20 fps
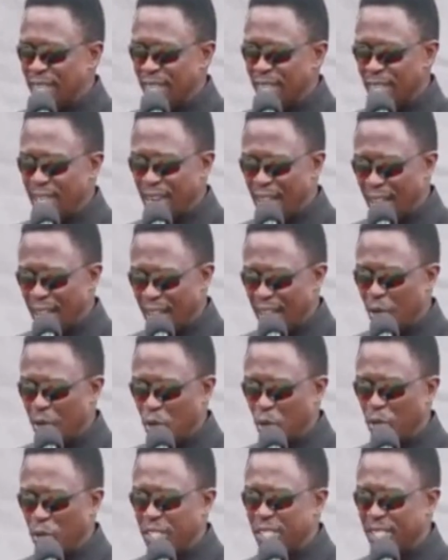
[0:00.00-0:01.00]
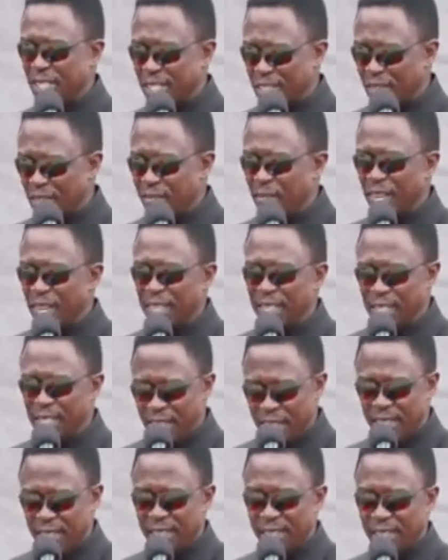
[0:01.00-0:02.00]
In a record 7
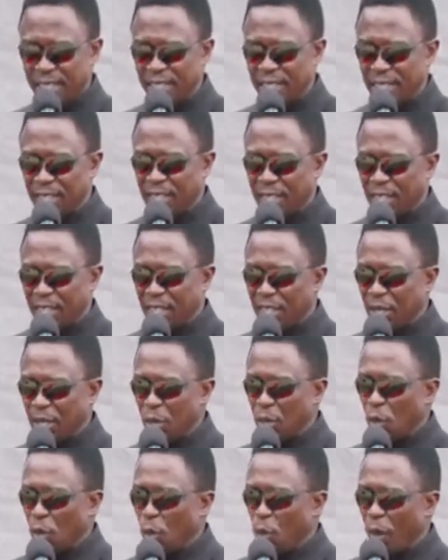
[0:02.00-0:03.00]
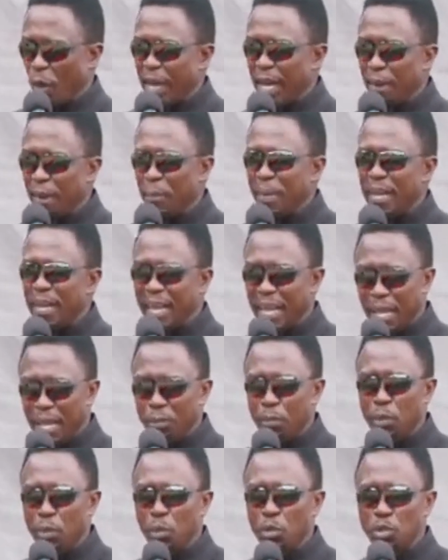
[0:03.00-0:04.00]
days, we have been
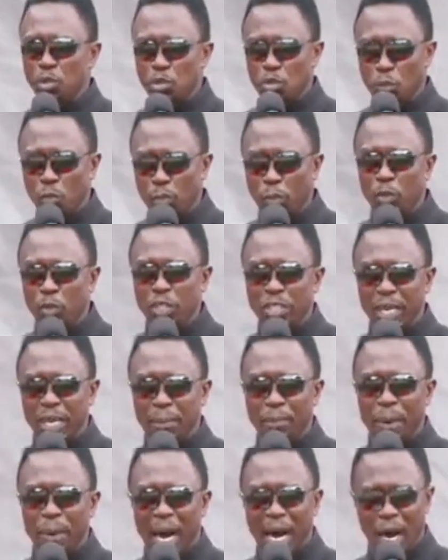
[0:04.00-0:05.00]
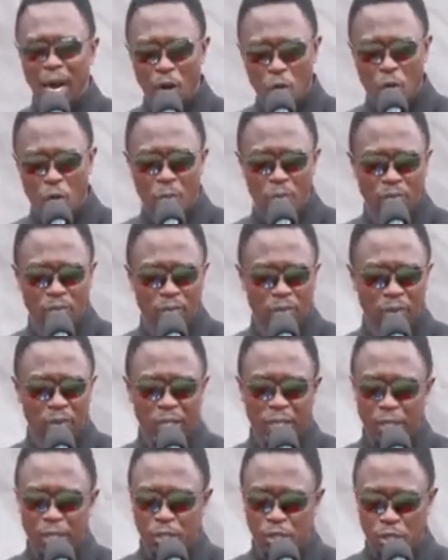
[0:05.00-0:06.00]
able to put up a home,
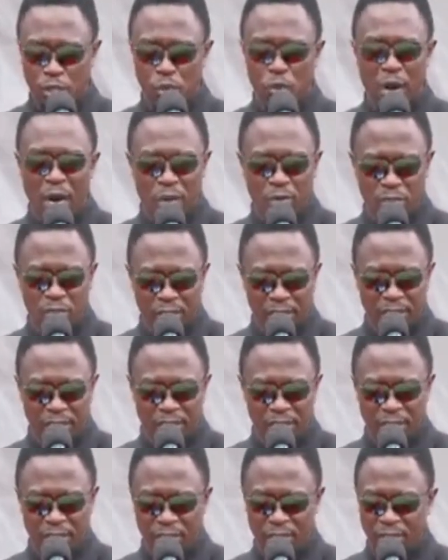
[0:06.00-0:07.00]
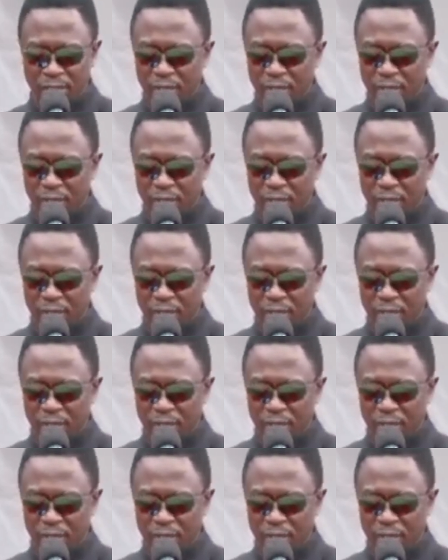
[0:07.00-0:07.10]
2 houses,